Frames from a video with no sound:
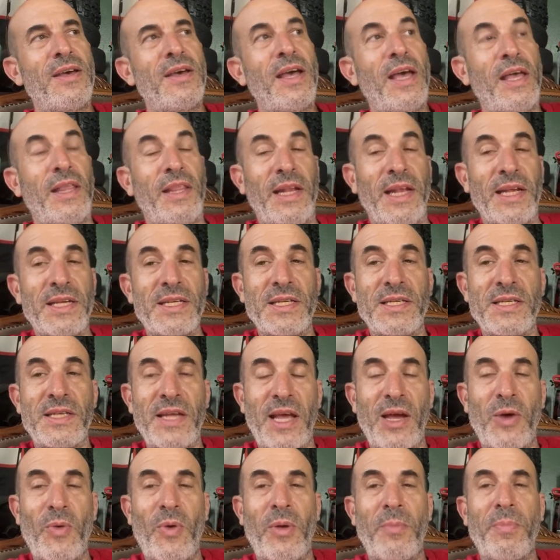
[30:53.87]
And then as the
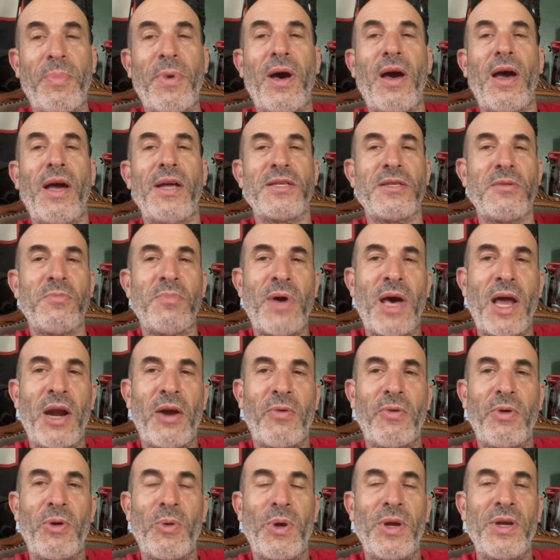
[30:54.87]
day went by, as the
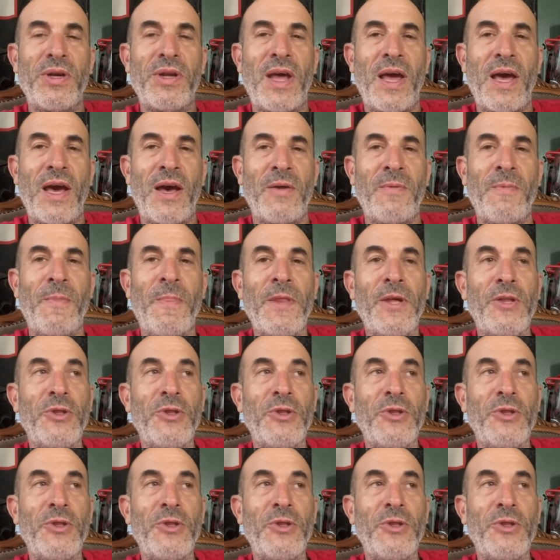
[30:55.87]
battery went down,